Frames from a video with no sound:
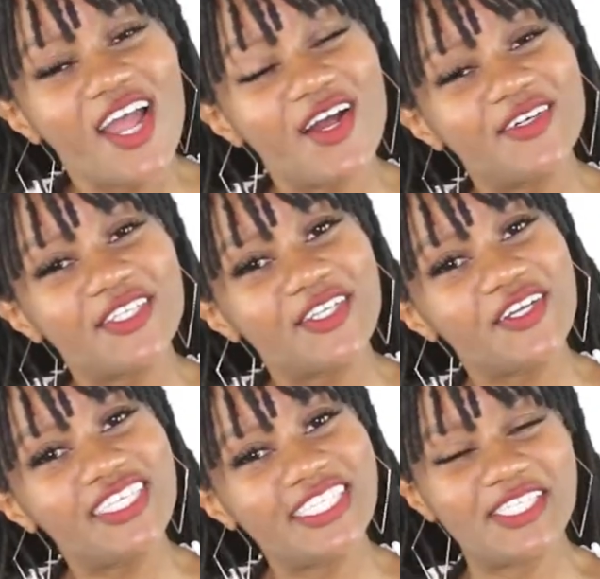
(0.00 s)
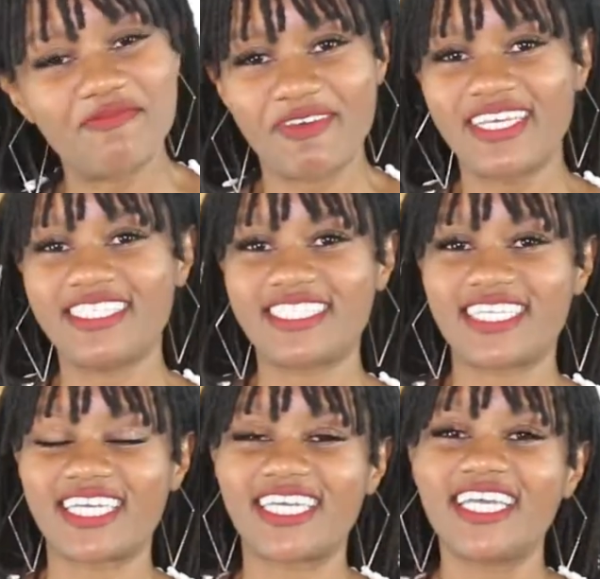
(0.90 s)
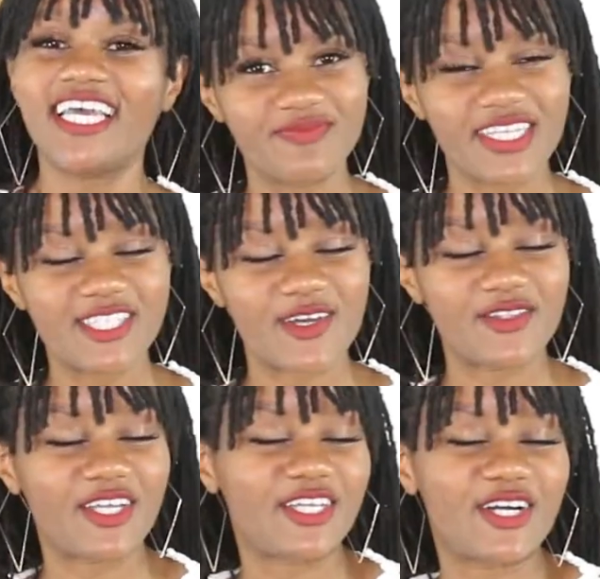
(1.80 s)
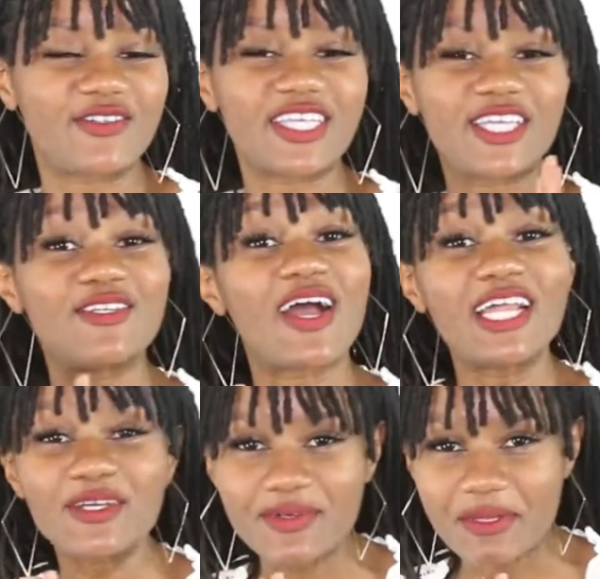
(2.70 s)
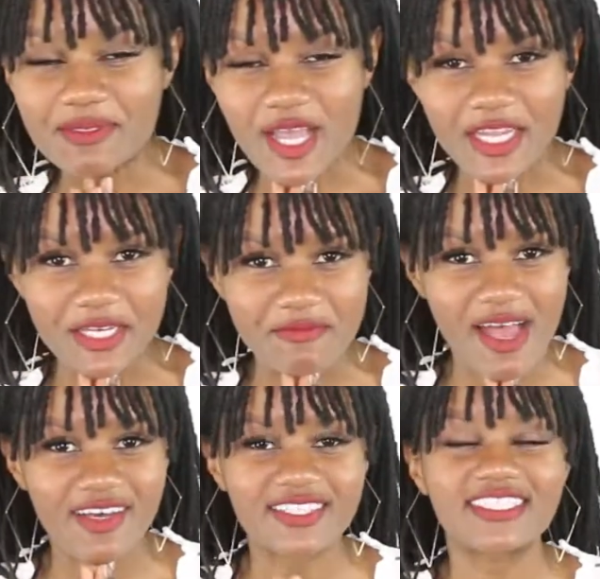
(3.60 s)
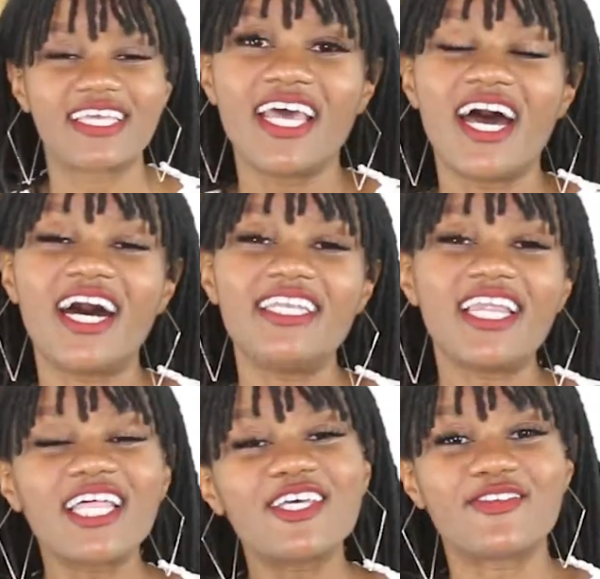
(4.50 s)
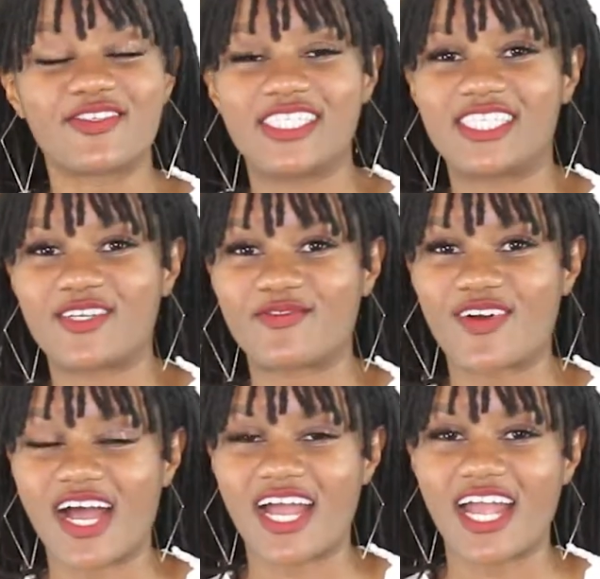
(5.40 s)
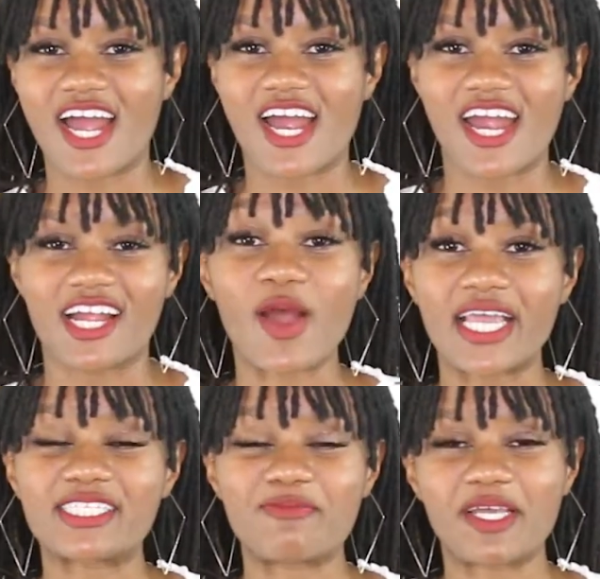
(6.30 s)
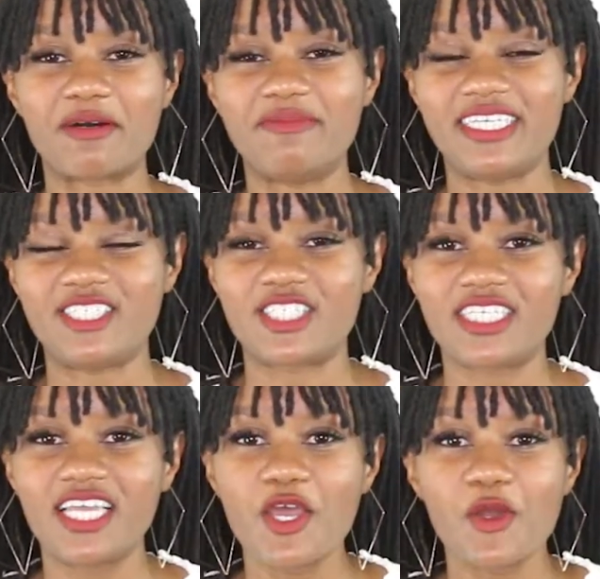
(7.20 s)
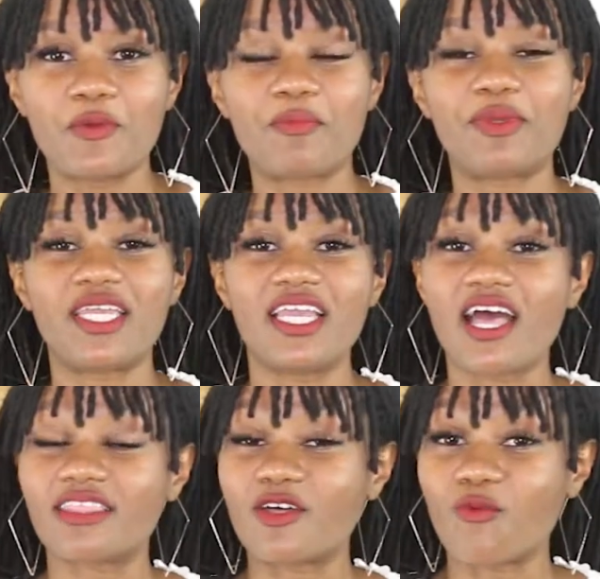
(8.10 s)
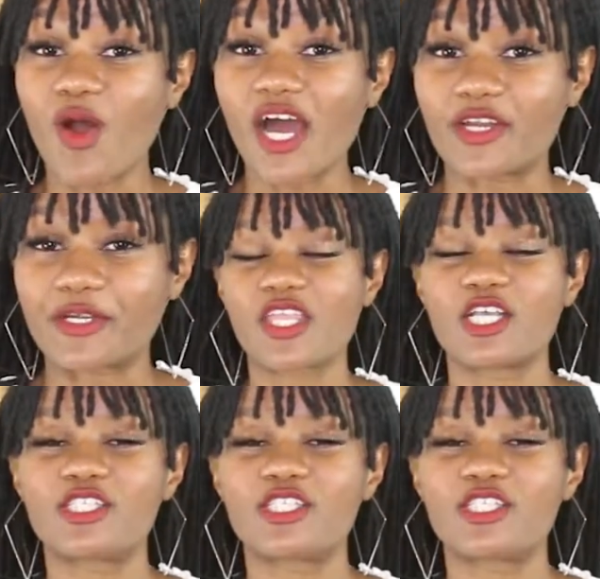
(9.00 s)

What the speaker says: Hold the dirty suspension. So there you go, thank you. I know what I'm talking about. Another reason why our whites become dingy would be the water.